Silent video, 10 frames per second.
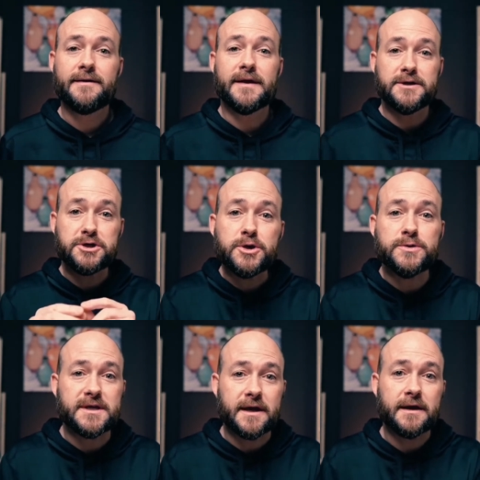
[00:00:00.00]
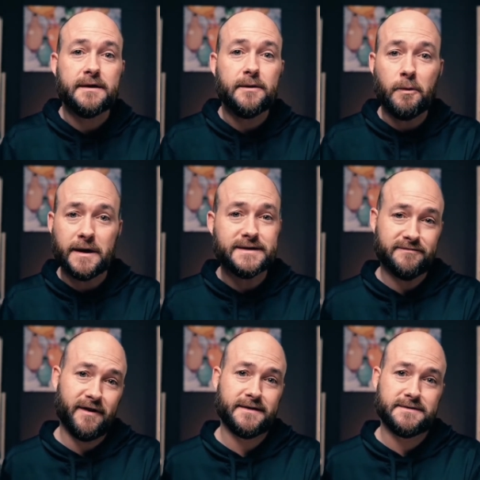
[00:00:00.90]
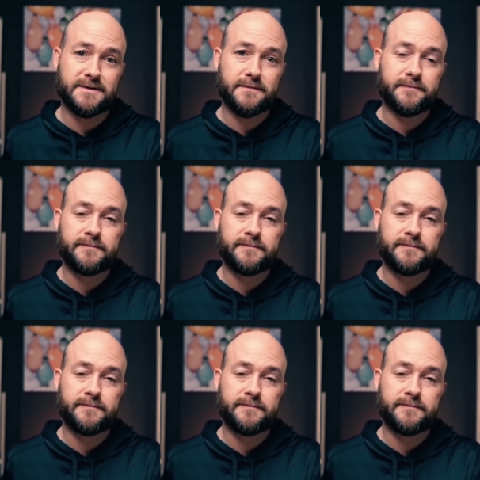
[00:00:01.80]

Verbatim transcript: than choosing what defines you.